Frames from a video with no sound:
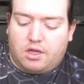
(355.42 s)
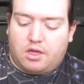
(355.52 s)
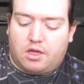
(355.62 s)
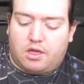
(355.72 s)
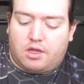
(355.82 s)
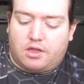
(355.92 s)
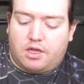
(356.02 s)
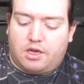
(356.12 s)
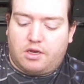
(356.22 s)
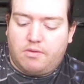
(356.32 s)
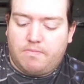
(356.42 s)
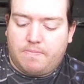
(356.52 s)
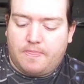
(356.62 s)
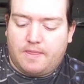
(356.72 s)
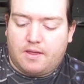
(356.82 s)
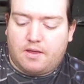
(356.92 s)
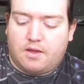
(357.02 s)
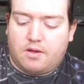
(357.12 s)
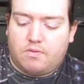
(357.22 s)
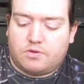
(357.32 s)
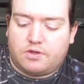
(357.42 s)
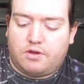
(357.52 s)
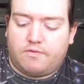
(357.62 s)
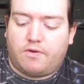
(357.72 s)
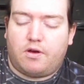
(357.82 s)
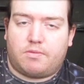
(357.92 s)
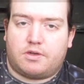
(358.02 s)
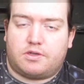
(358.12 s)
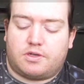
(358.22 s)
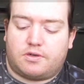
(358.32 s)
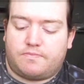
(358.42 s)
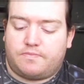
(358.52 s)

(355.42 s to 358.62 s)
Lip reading: and then also your volume control.